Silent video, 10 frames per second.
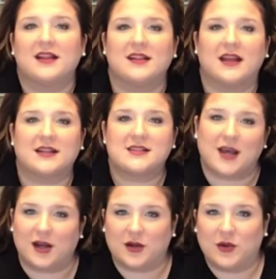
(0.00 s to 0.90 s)
that's
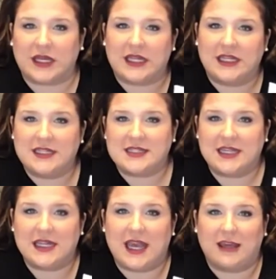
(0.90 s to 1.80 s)
our quick and
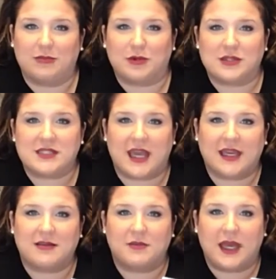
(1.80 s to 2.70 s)
easy April
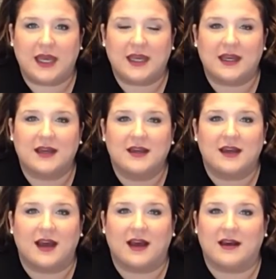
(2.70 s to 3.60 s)
Take and Make.
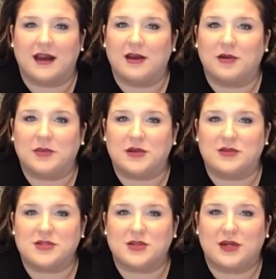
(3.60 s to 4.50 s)
I hope you
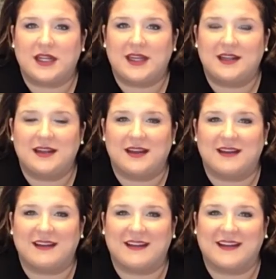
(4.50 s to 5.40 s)
enjoyed it,
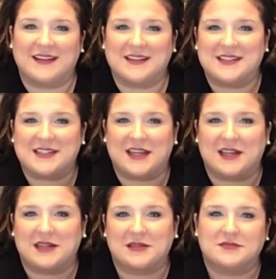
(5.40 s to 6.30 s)
and
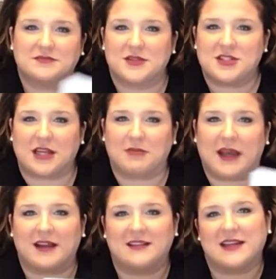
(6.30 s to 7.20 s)
check
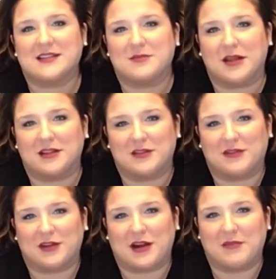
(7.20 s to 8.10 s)
back next month
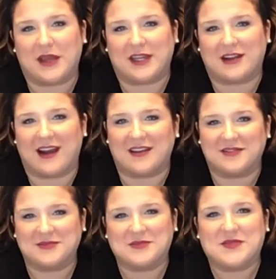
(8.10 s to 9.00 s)
for our Make Craft.
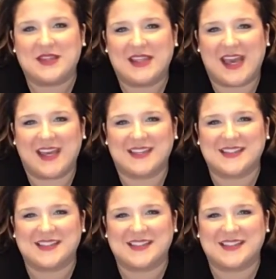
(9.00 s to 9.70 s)
Thanks!